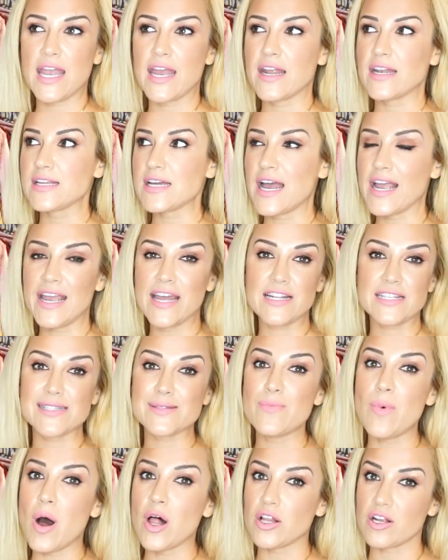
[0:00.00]
And I had a
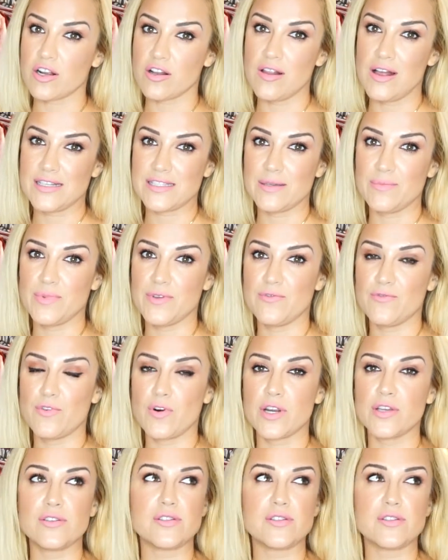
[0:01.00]
smaller closet before.